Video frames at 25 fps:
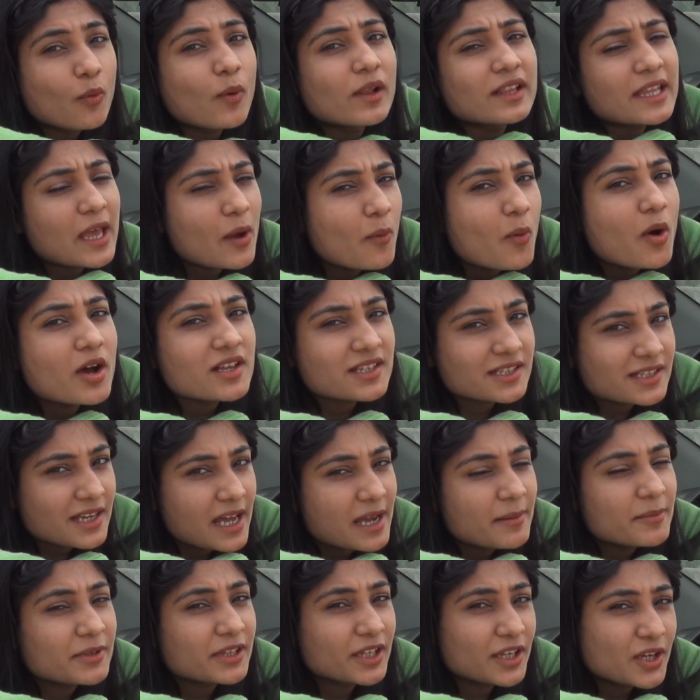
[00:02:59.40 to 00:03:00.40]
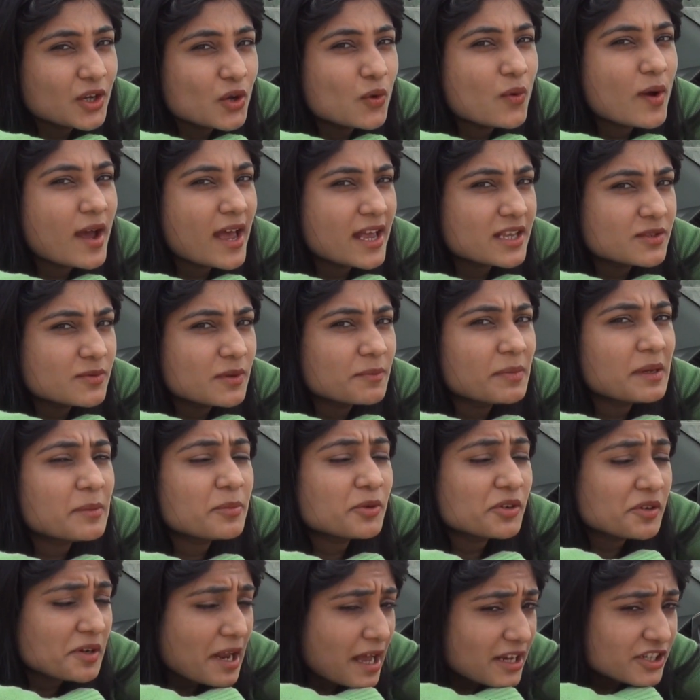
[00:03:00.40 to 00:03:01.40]
Well, there was a time in the US when
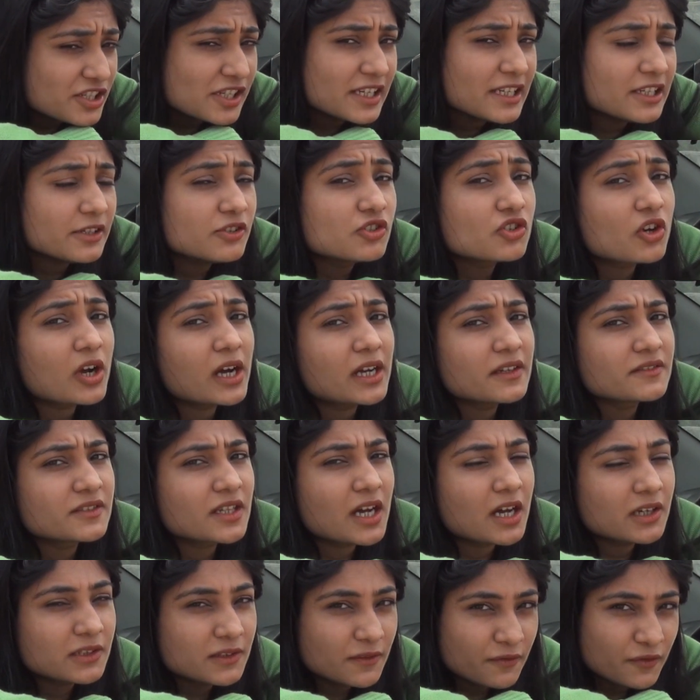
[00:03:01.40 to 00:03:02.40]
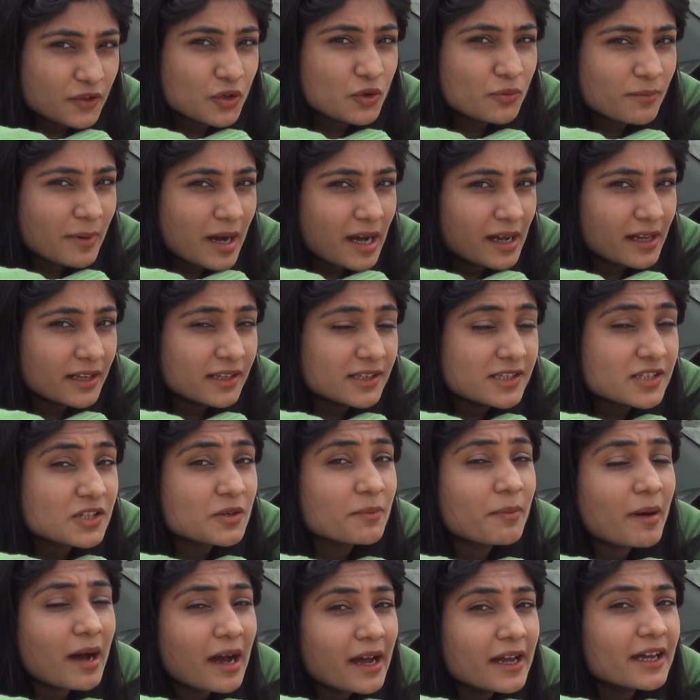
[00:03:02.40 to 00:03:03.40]
people would actually drive down a few miles
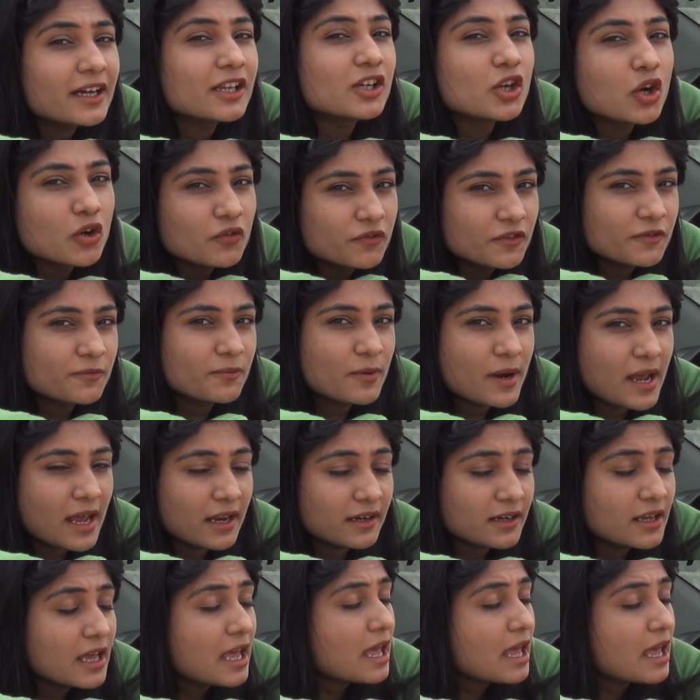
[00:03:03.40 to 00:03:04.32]
to buy a loaf of bread